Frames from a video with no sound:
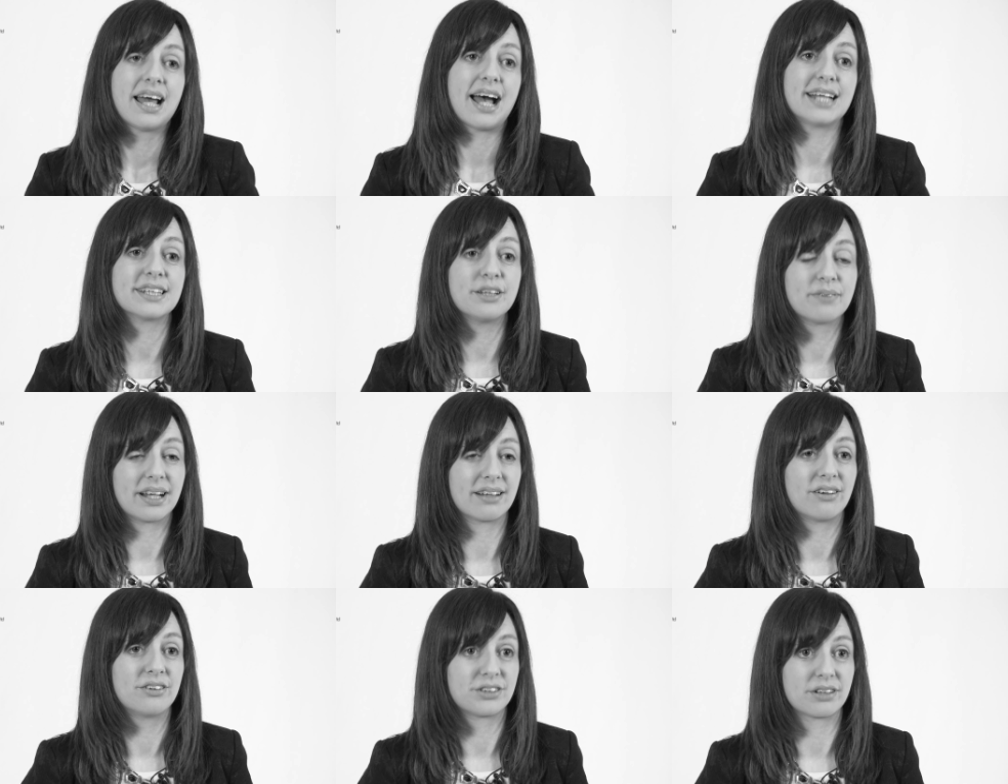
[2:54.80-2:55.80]
As a
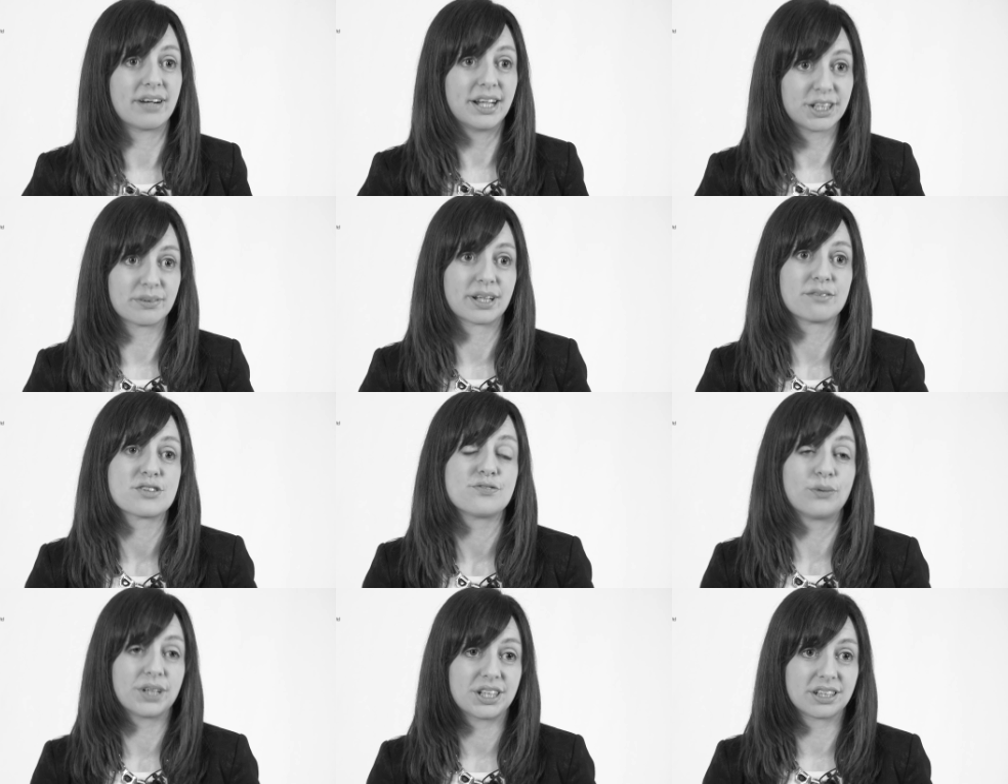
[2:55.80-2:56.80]
UL undergraduate, I was
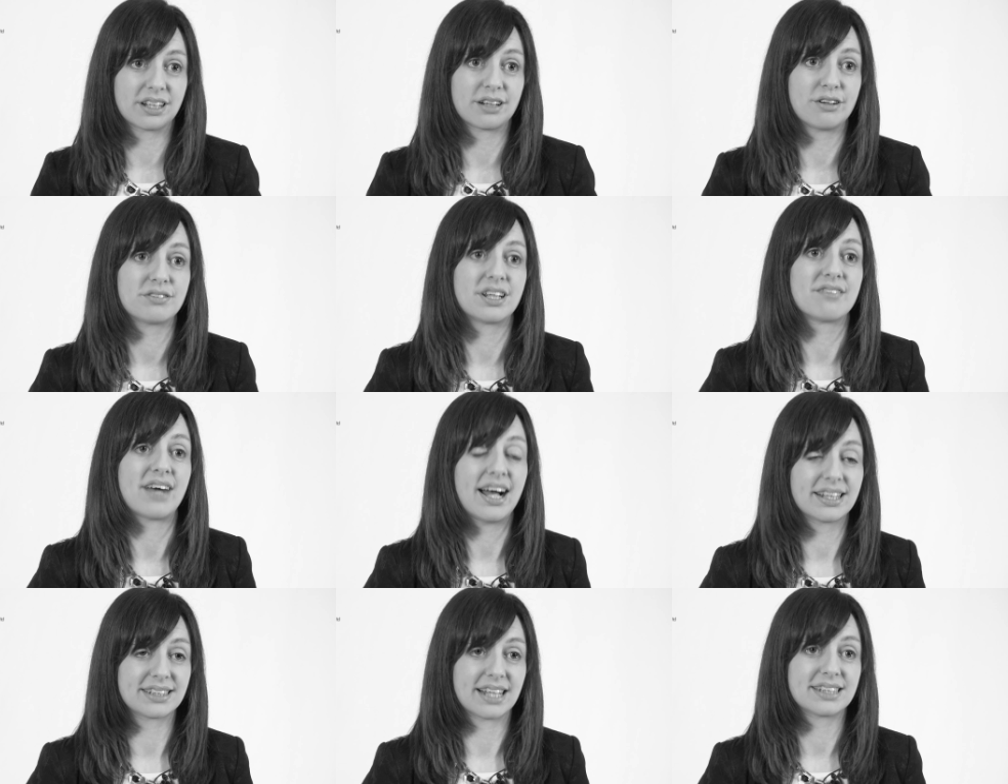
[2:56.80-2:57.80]
fortunate enough to have
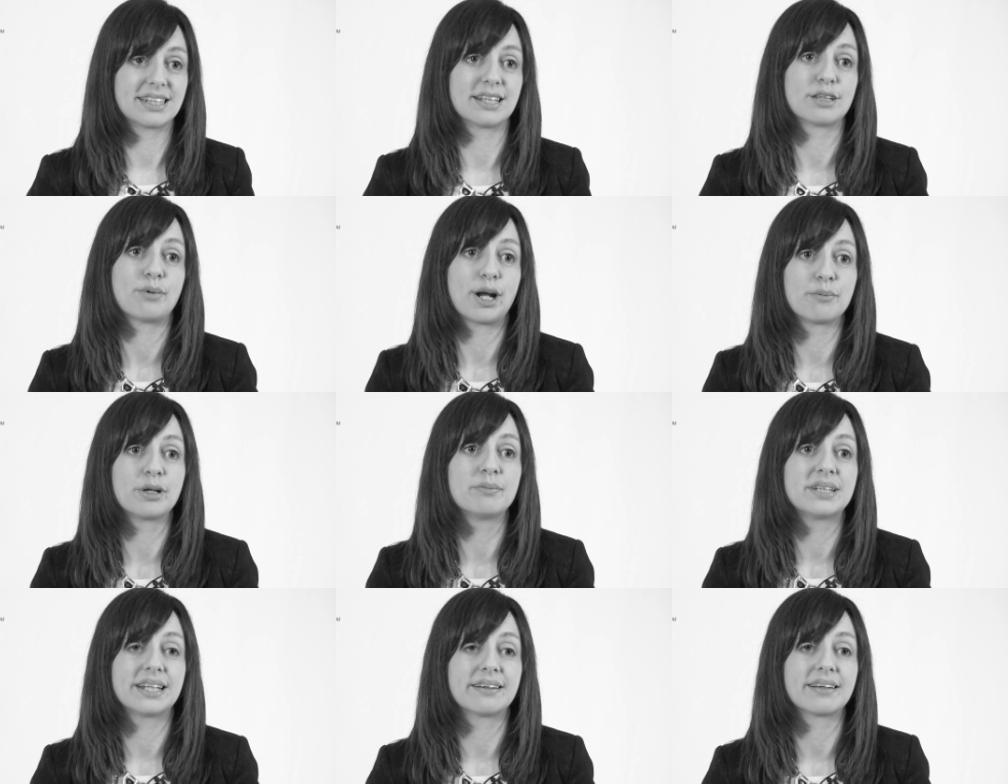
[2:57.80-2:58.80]
access to the primary
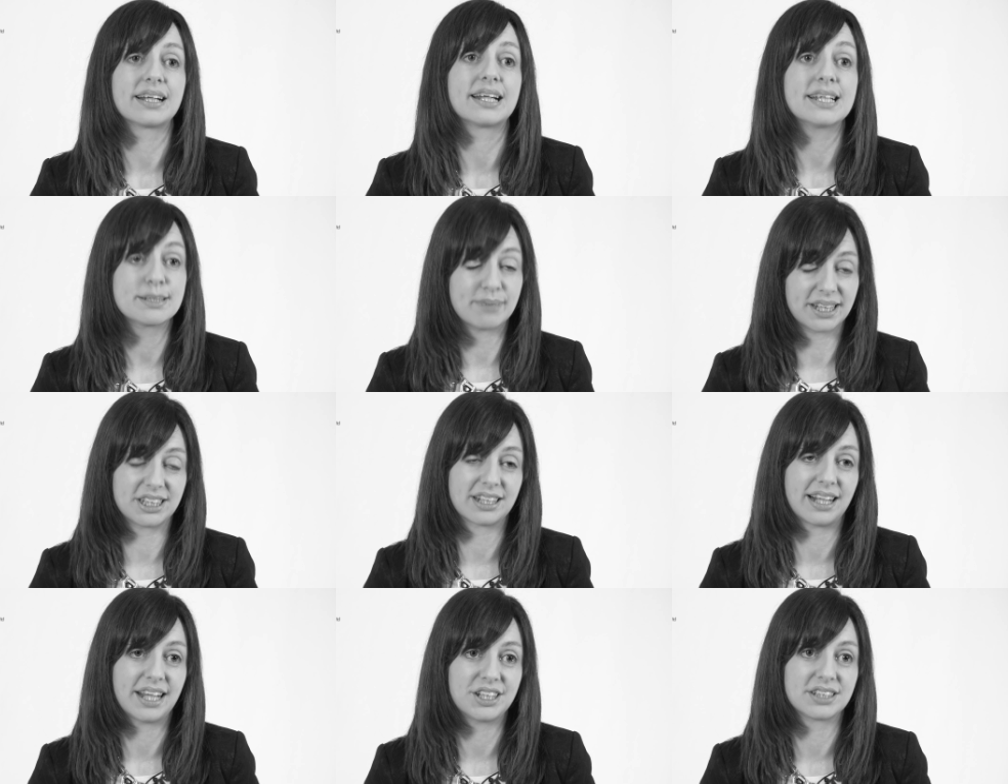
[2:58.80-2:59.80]
material in special
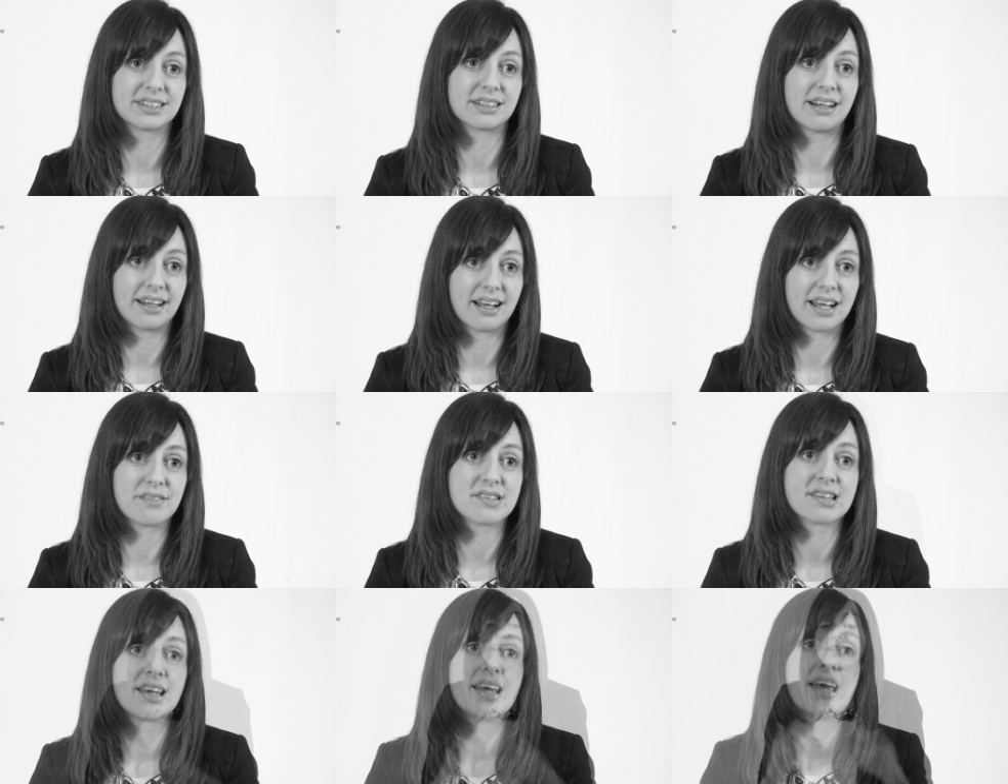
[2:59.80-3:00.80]
collections and archives.